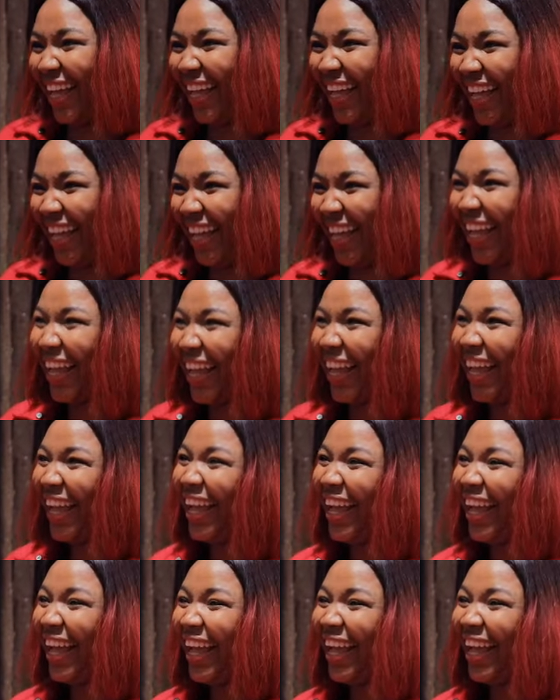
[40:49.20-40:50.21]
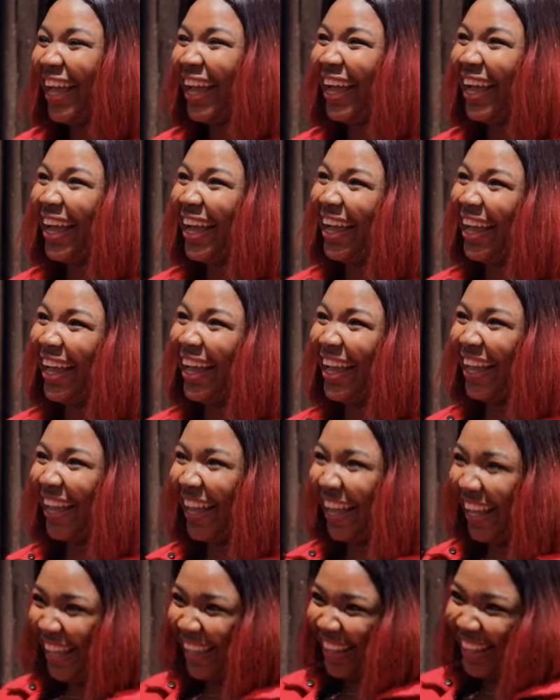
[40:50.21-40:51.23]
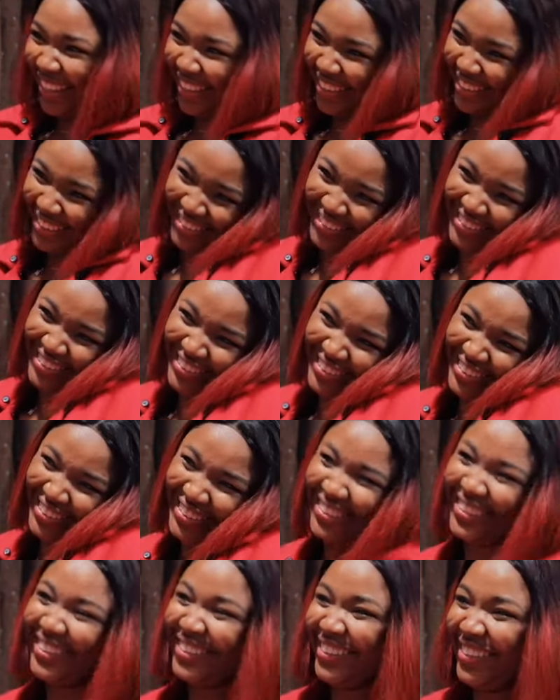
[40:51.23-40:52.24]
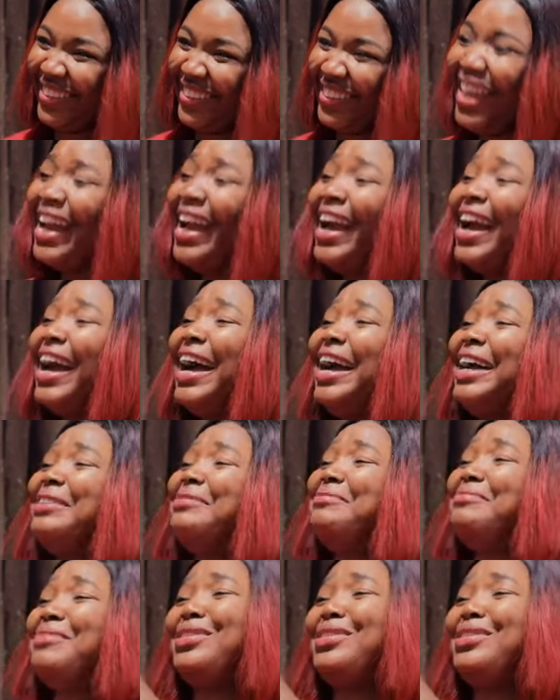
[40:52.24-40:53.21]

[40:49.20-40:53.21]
And you too. I missed you.